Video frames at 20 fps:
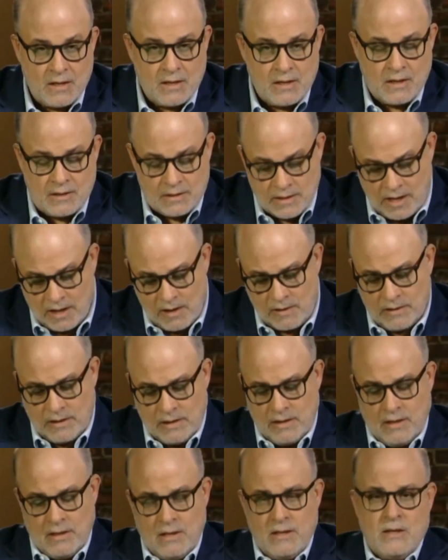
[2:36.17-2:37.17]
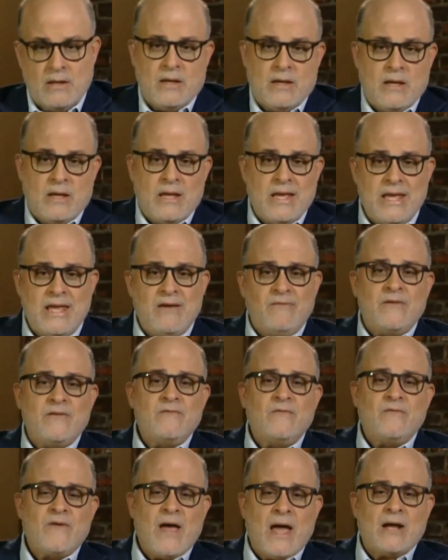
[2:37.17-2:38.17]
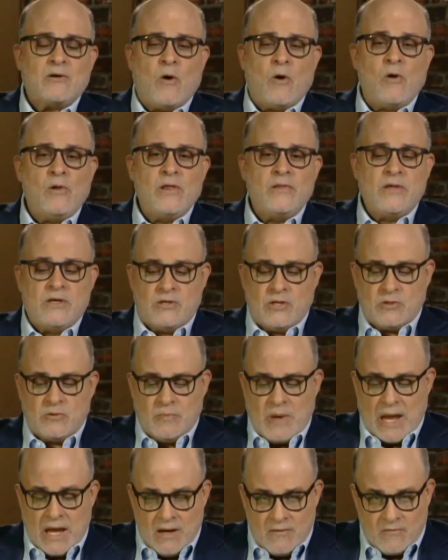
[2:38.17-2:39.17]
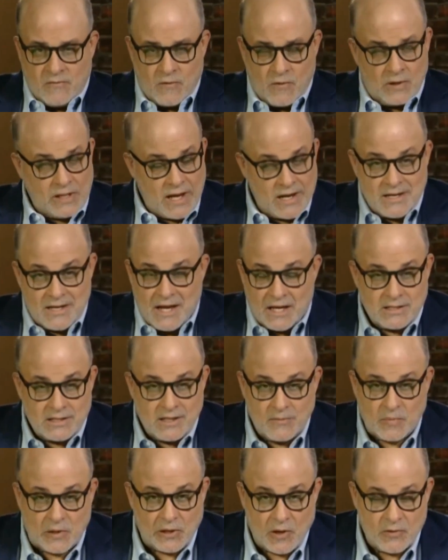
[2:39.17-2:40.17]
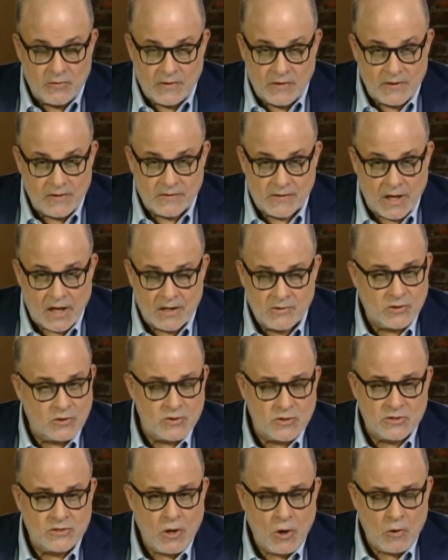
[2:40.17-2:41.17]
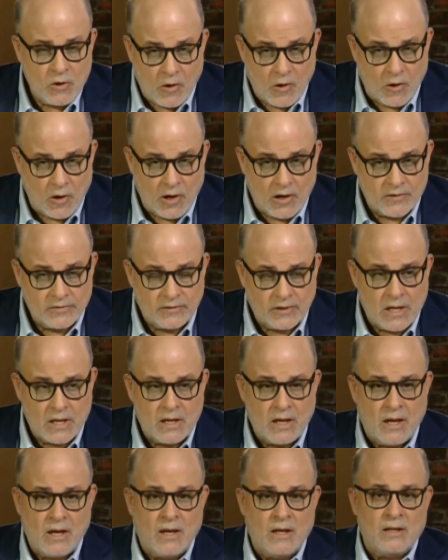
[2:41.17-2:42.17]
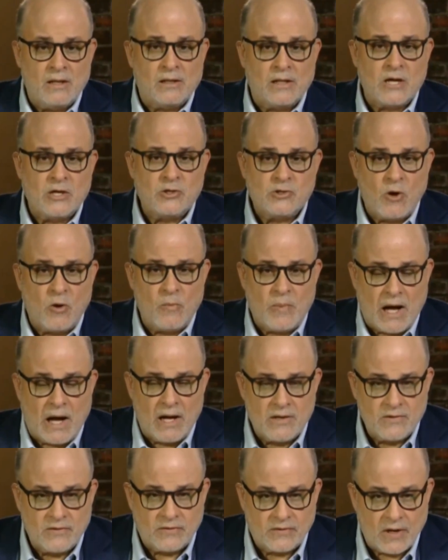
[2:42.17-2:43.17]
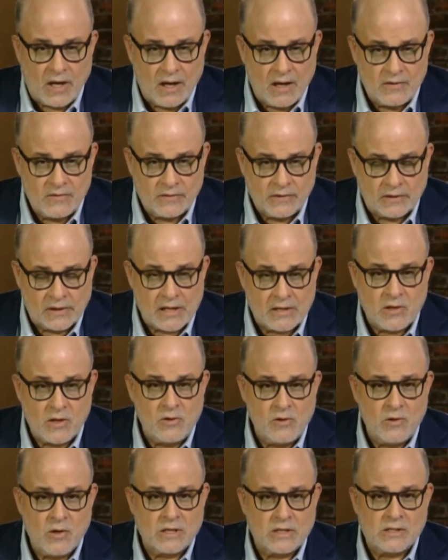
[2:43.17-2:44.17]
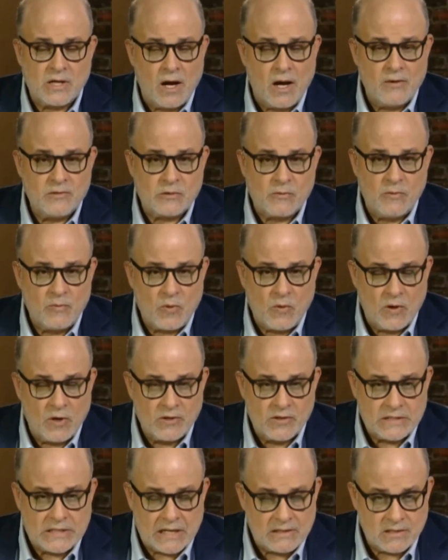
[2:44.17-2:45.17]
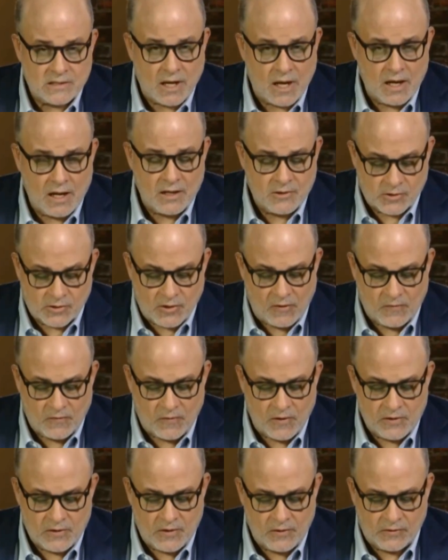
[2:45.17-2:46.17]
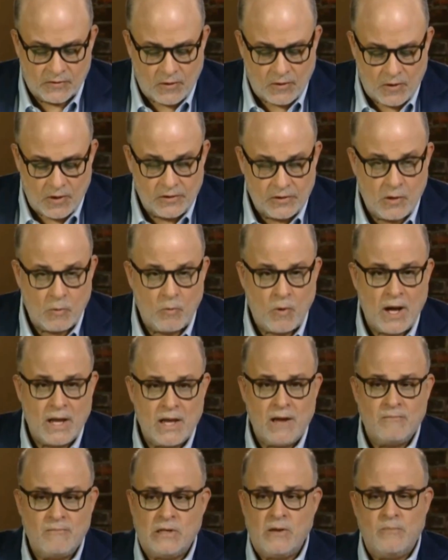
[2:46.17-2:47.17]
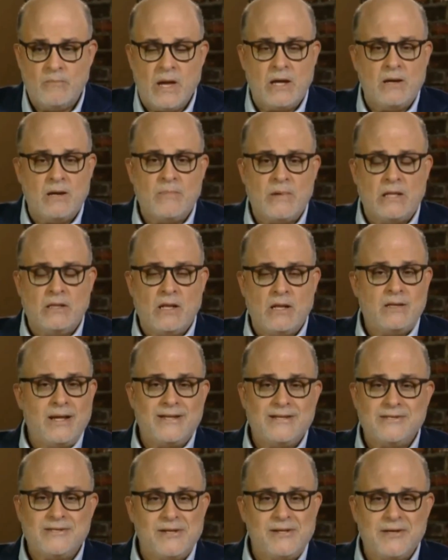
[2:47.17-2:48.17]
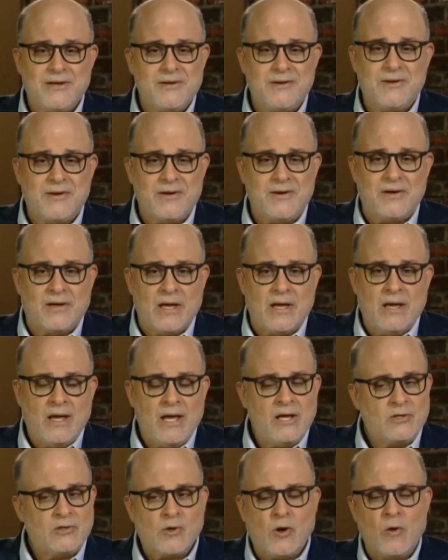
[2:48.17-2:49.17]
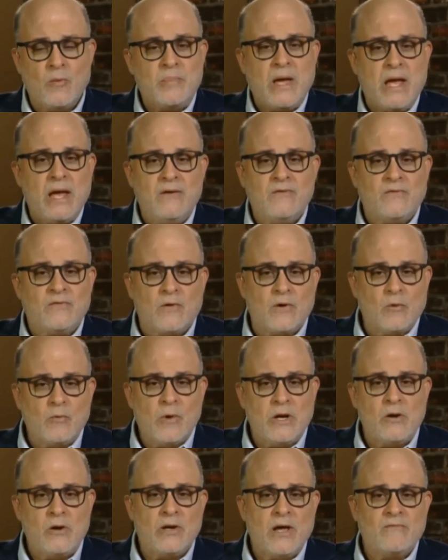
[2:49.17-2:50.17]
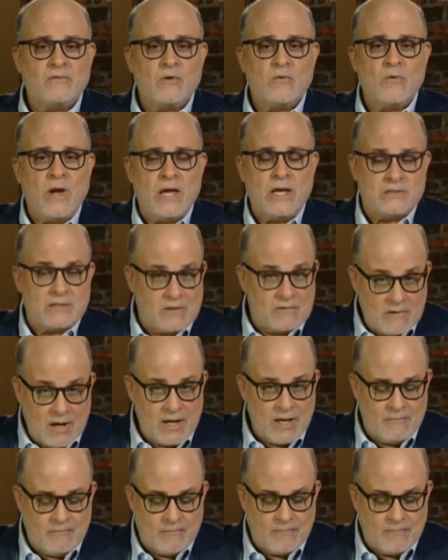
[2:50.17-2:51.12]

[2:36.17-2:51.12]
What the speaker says: Now, if in fact all of this is paid for, like Nancy Pelosi says, there's no cost, like Joe Biden says, like the New York Times reporters say, and so forth and so on, then why have a debate about the debt ceiling at all? It's all paid for. We don't have to raise it, right?